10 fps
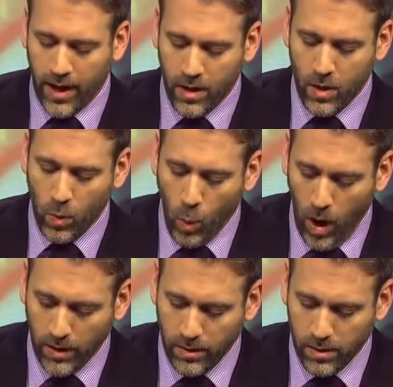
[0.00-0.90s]
Okay.
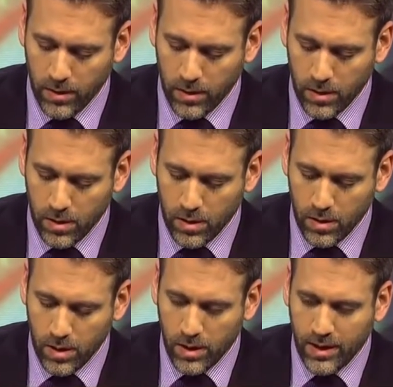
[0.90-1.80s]
1,
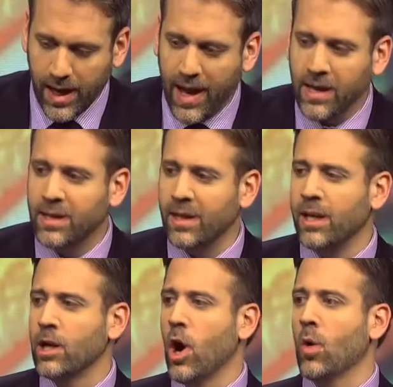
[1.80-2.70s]

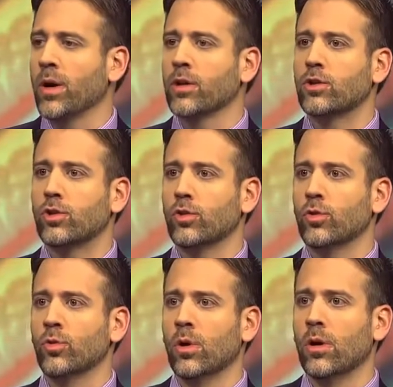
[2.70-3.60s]
KD going
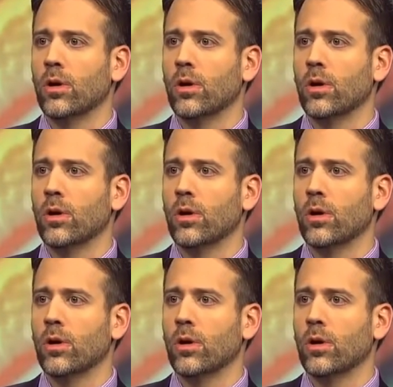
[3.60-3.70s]
to